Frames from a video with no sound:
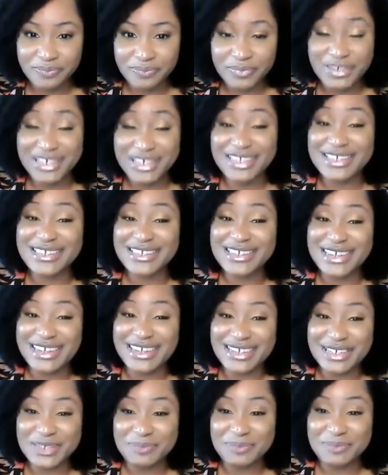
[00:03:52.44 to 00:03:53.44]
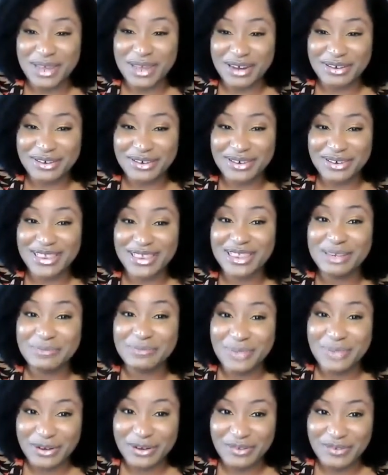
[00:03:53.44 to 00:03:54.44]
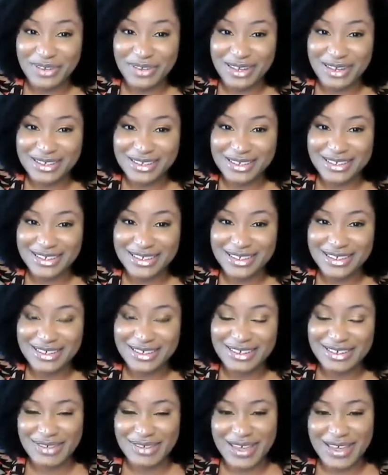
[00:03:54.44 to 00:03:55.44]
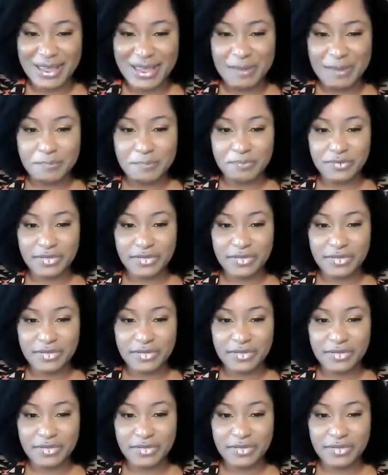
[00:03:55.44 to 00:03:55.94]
because done is better than perfect. Okay?